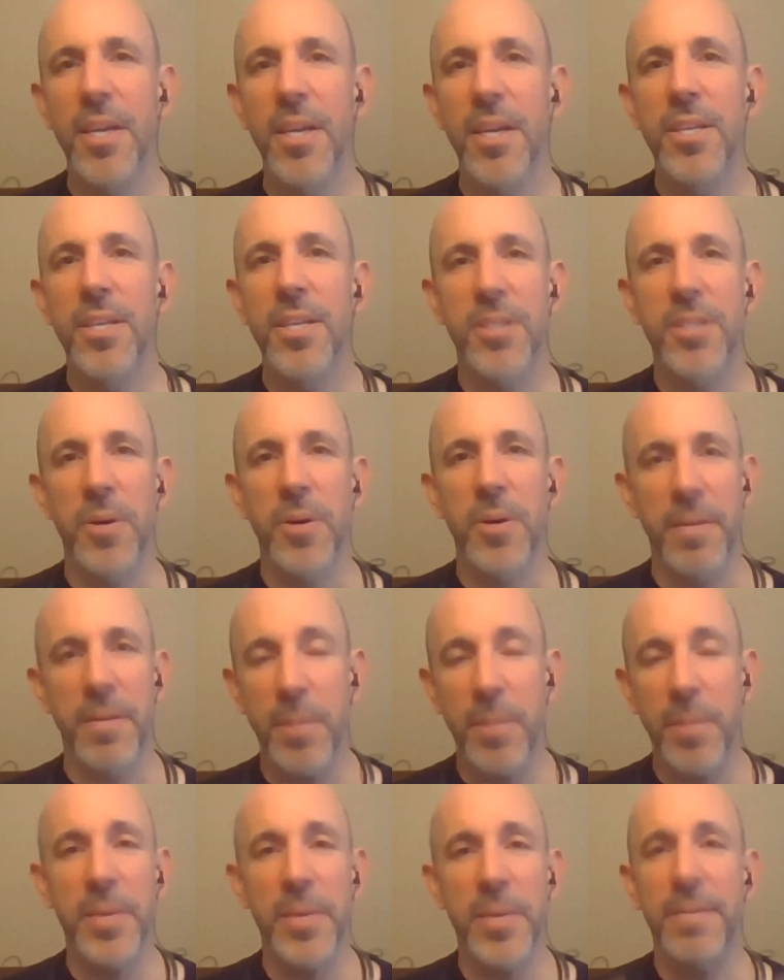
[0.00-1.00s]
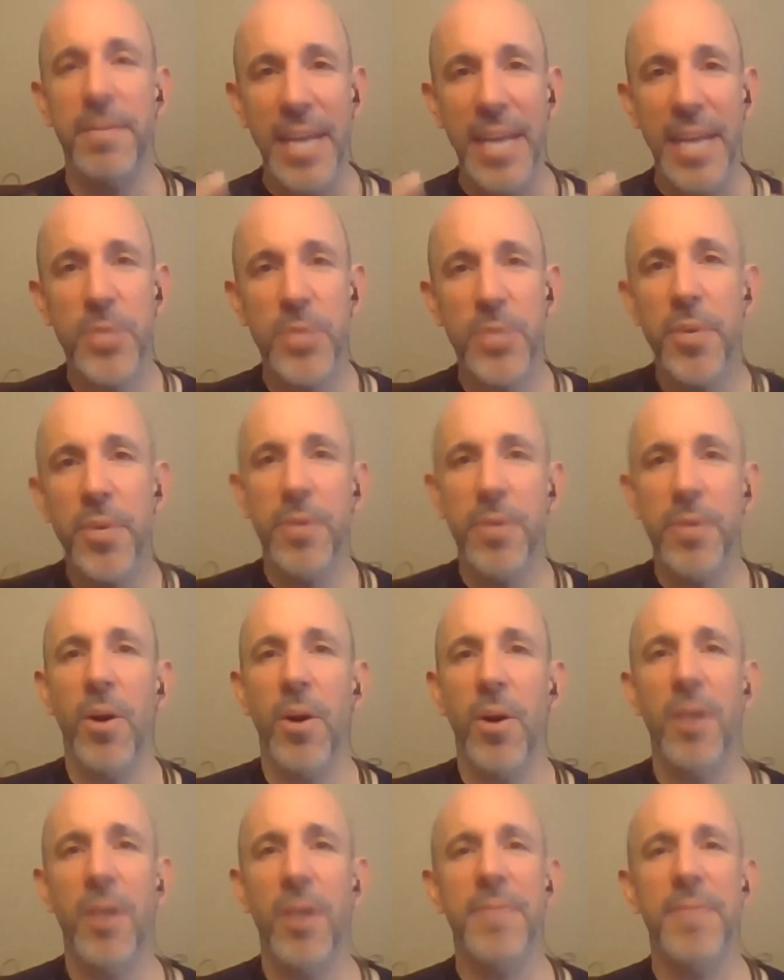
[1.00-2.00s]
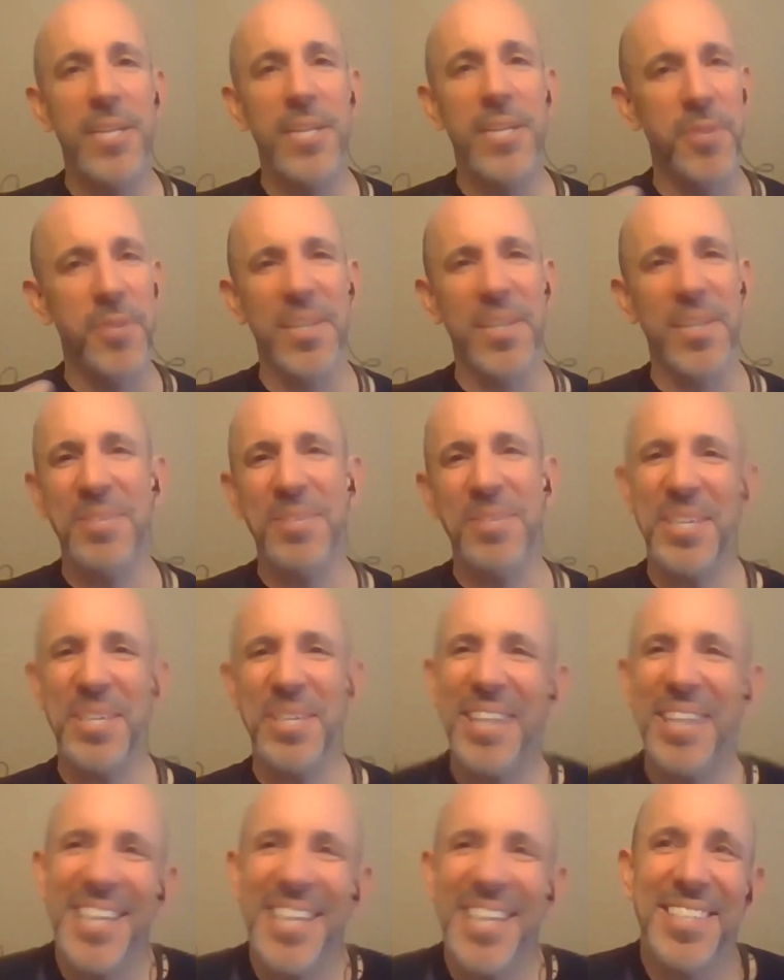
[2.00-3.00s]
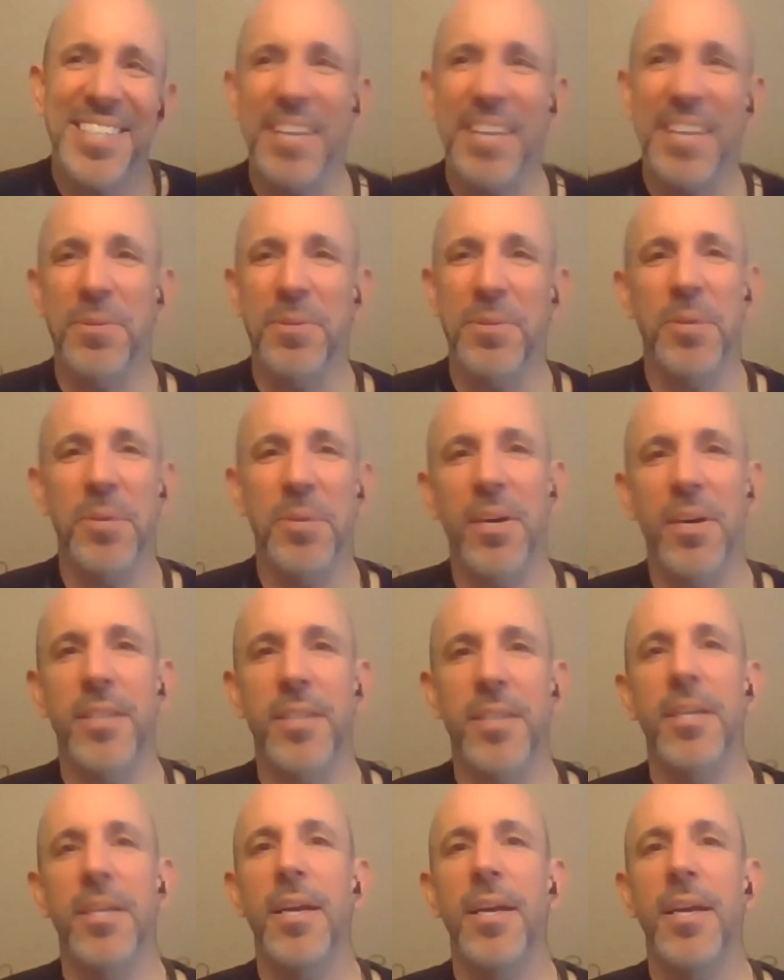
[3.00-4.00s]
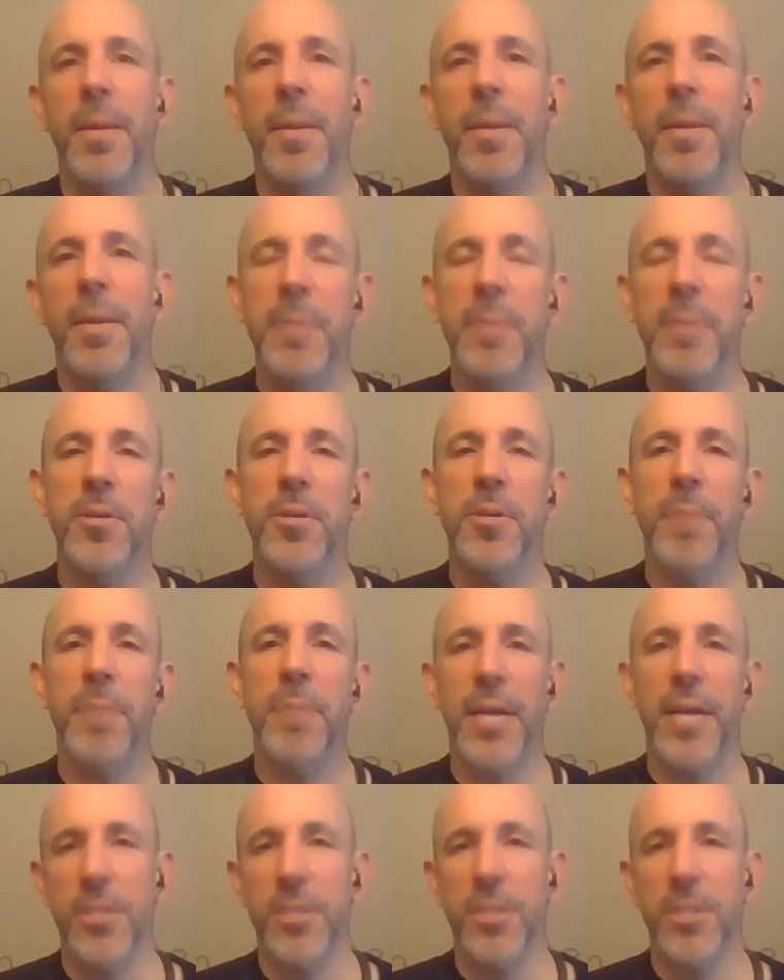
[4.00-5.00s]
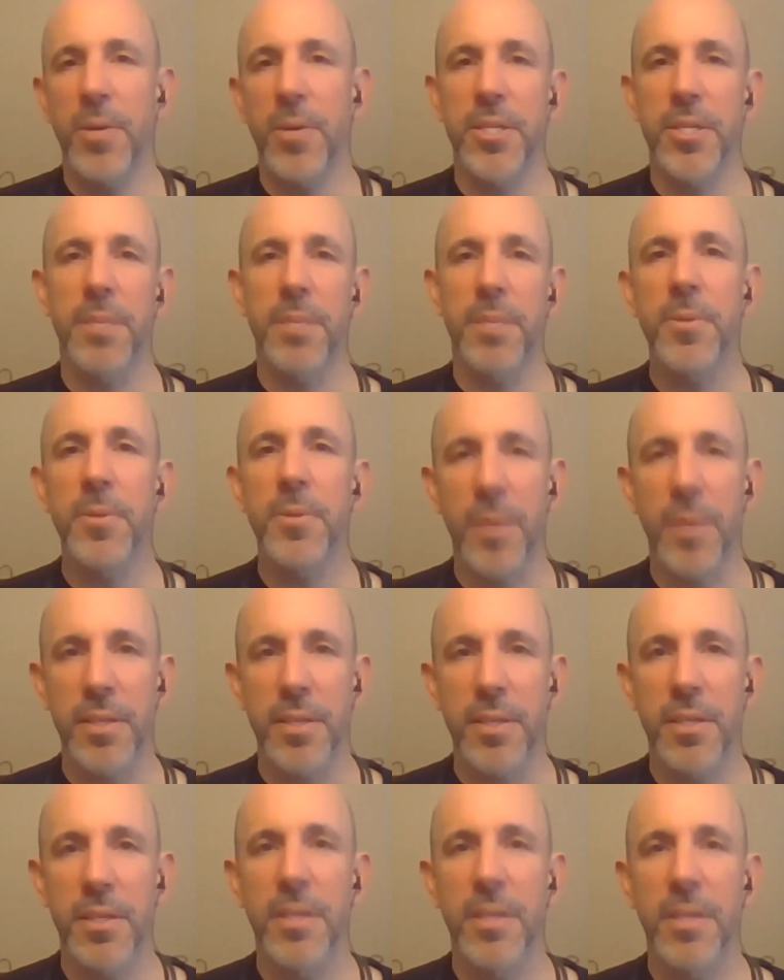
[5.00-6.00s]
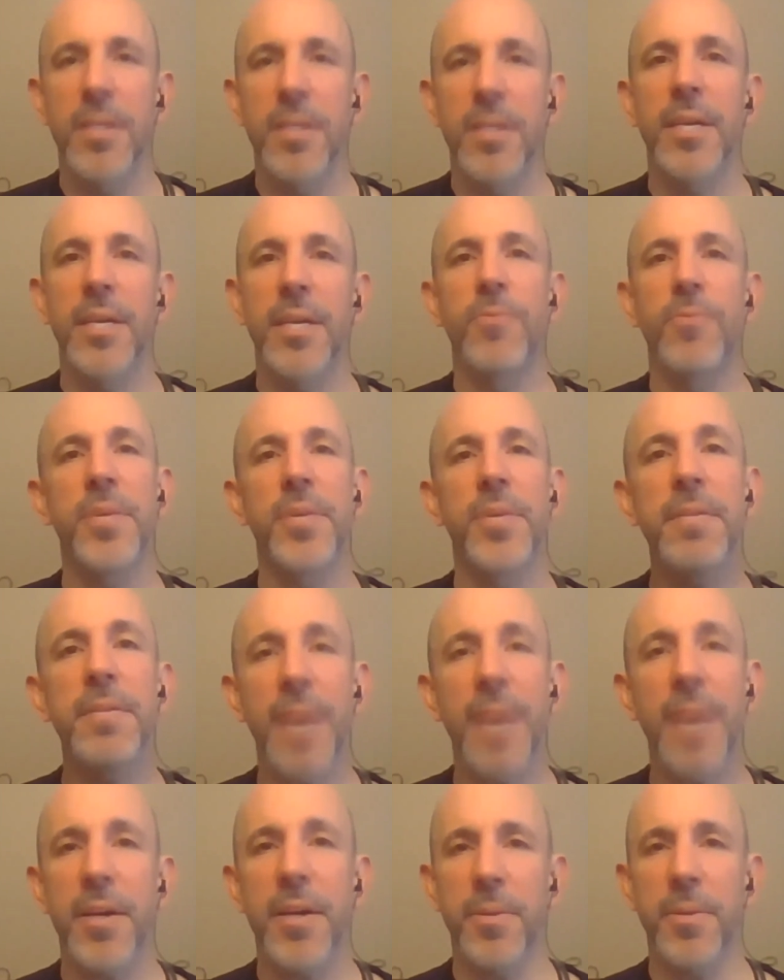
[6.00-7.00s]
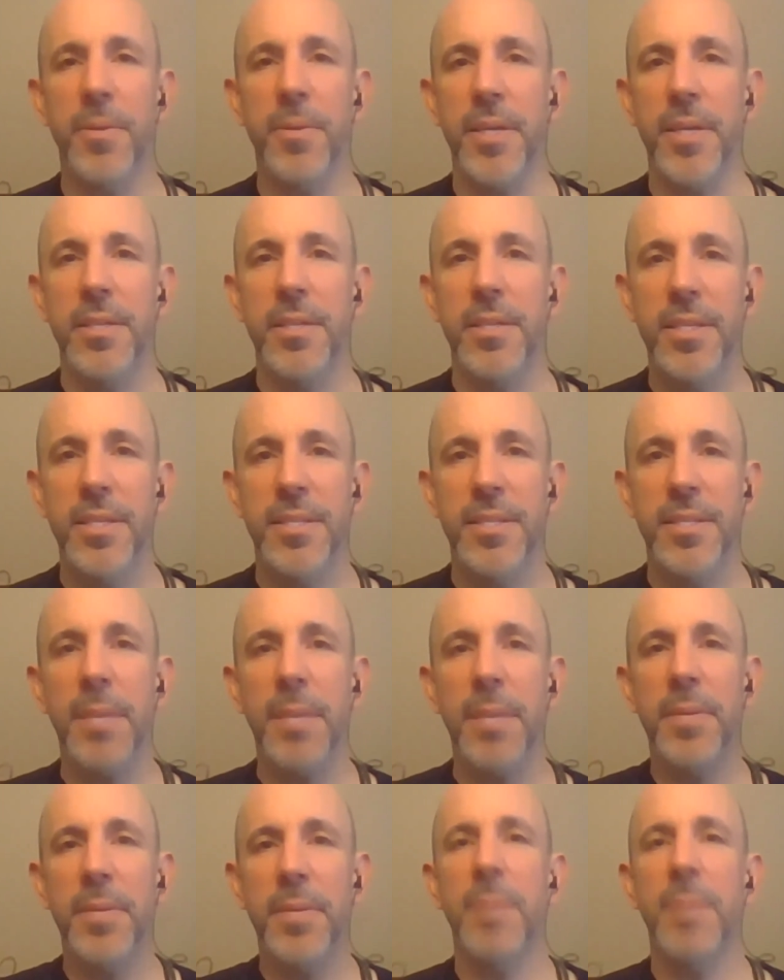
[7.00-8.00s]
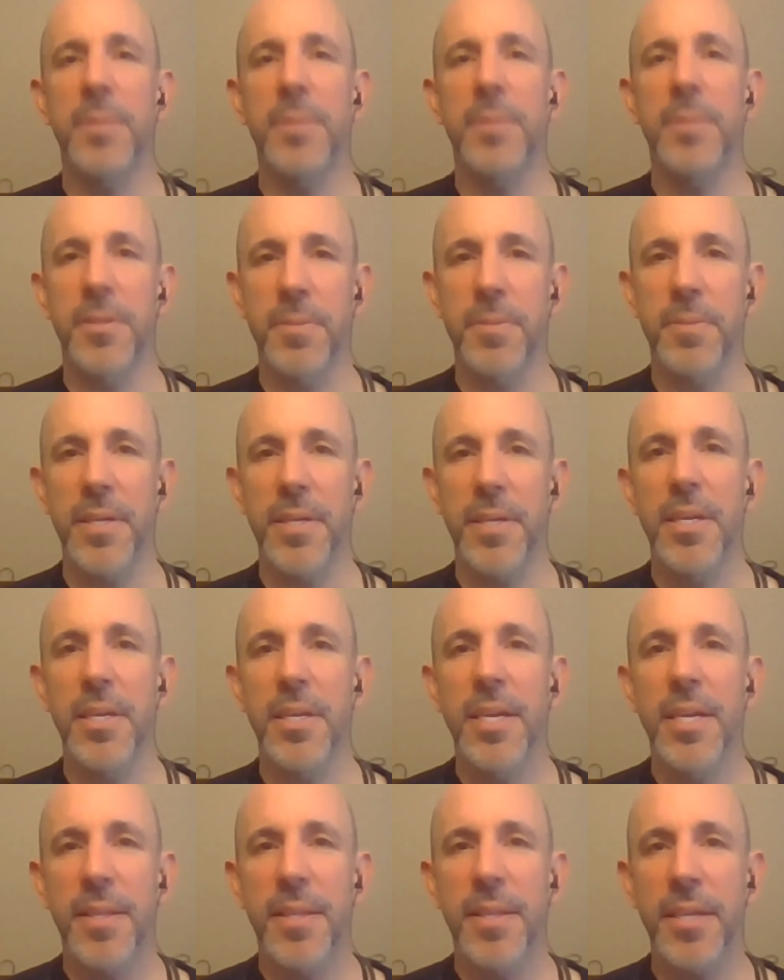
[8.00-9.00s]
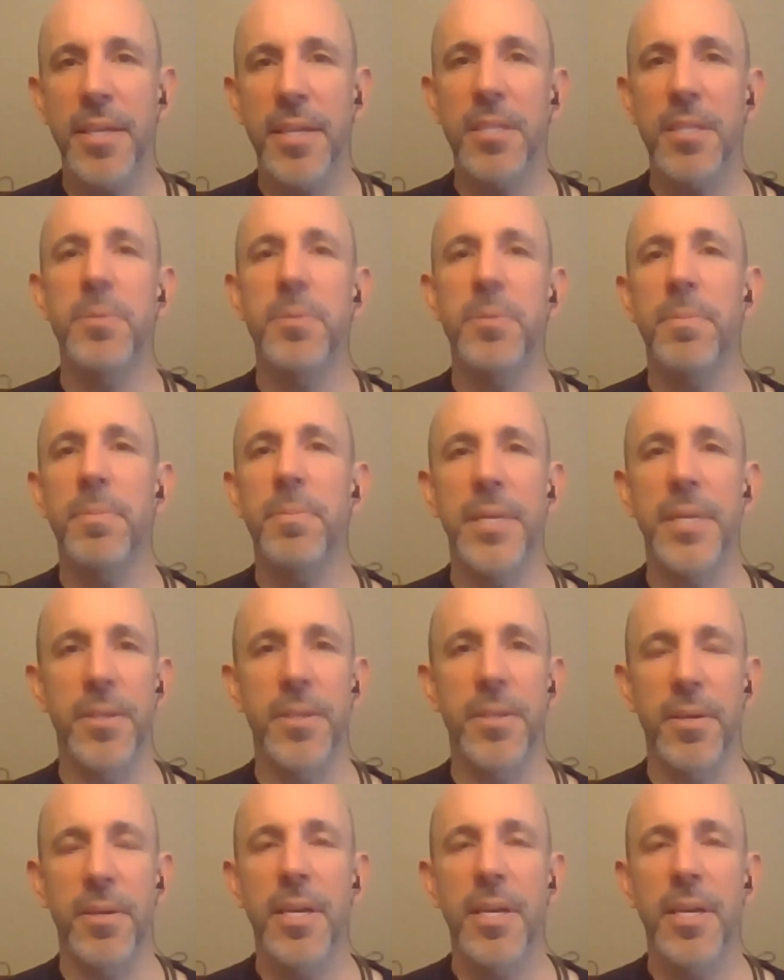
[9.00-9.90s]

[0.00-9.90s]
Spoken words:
So if, by the way, if that's where you are, if that's where you're like, well, I guess life would go on, maybe go back to question number one, reevaluate, step it up a little bit, think a little bit bigger,